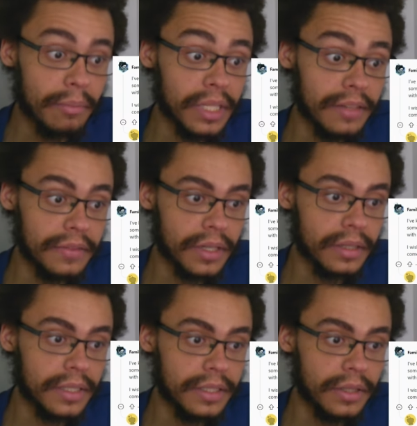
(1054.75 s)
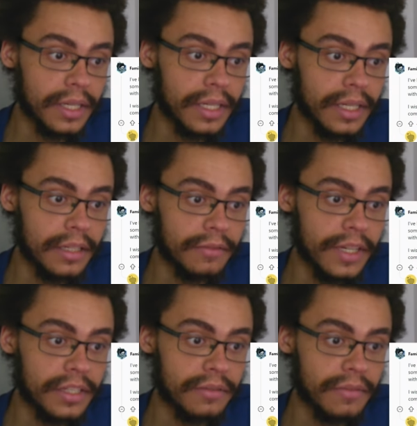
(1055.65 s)
I believed her. It took an
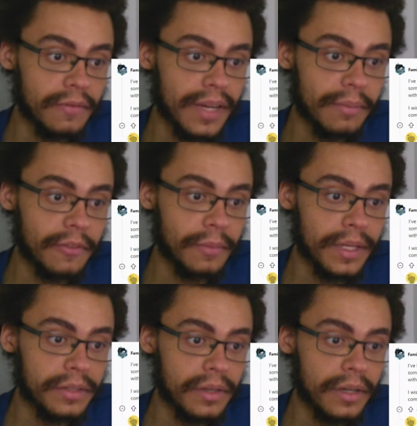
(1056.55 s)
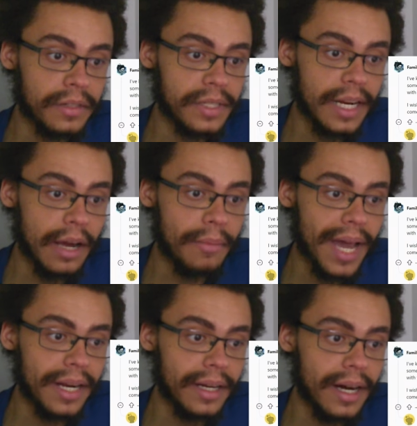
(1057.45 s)
intervention from family for me to start understand how
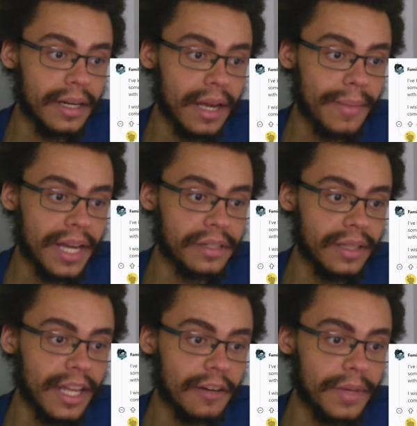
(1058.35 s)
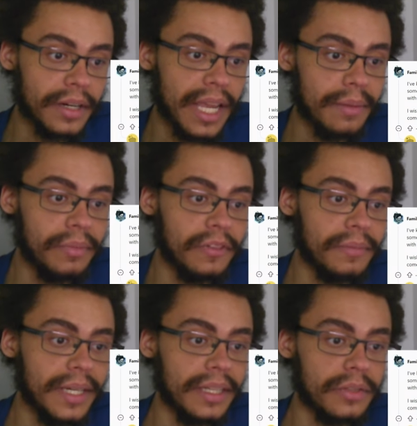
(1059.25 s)
bad it got. I imagine a lot of men are capable
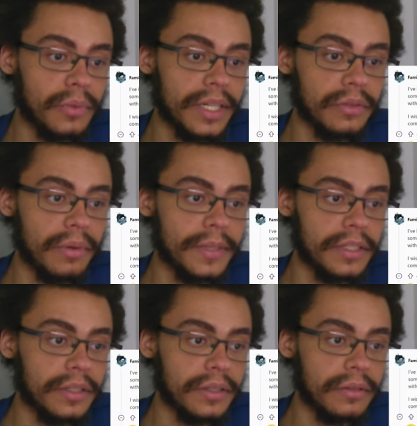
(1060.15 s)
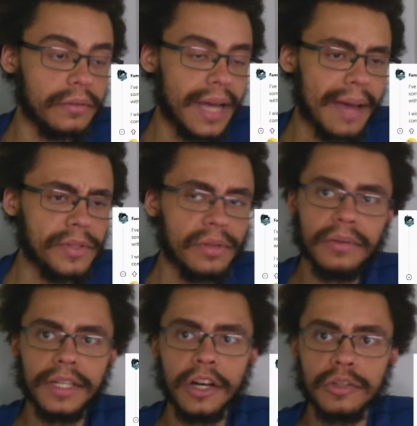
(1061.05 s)
of being this way to women too.
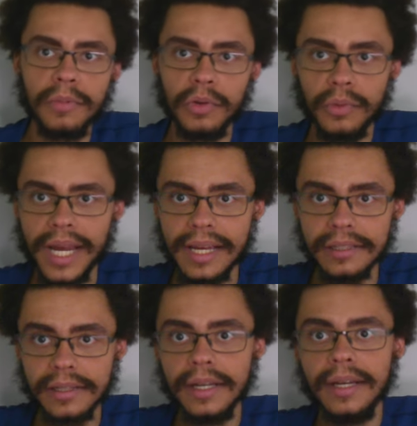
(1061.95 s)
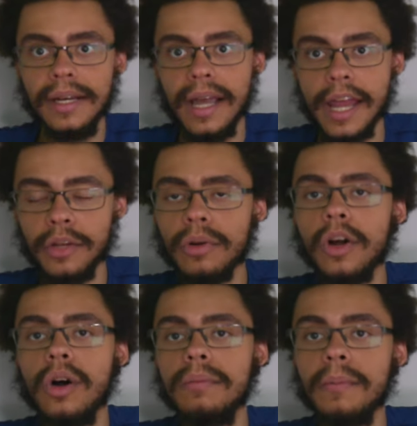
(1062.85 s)
Absolutely. It goes both ways. And you are
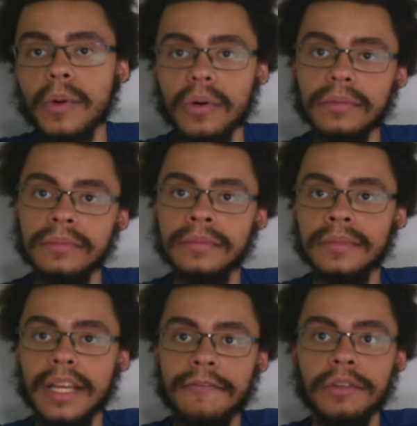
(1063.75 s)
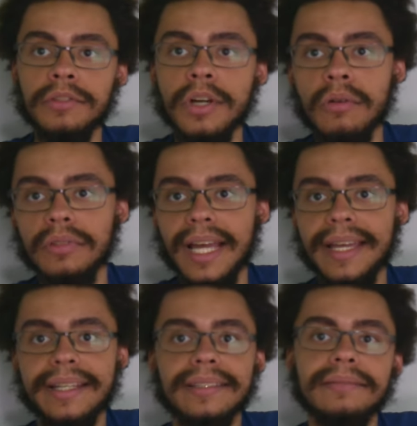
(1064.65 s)
culpable if you don't,
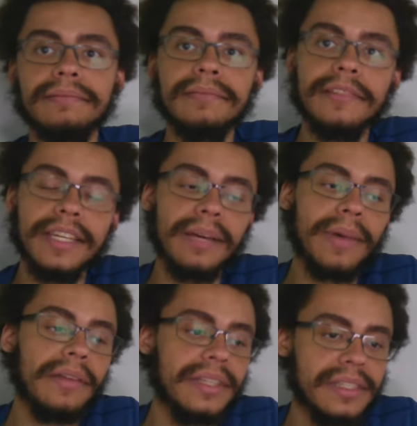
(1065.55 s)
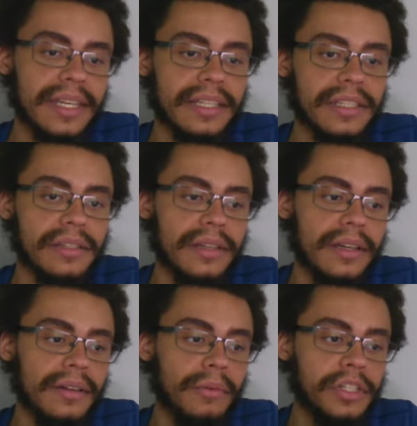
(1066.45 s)
like, think about these things
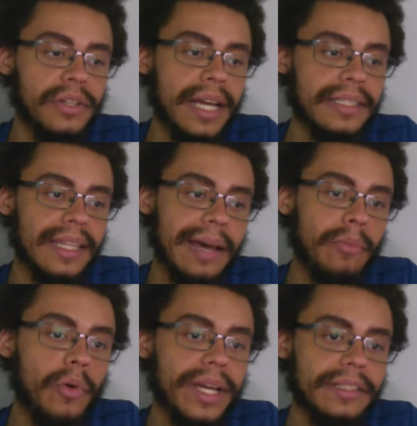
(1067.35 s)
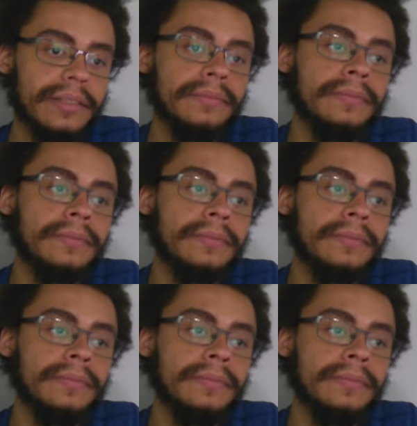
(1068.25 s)
once you get to that point.